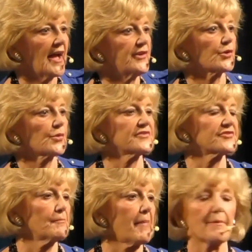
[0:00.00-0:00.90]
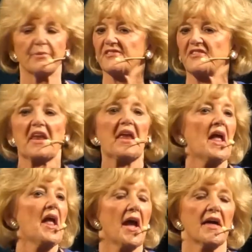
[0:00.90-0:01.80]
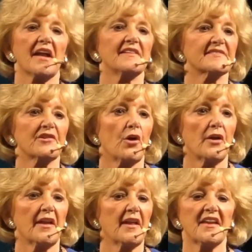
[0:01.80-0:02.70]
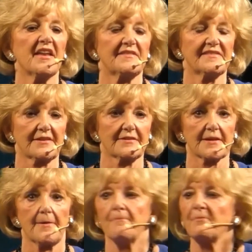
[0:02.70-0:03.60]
and your Christian Bible study?" And I saw it in an instant.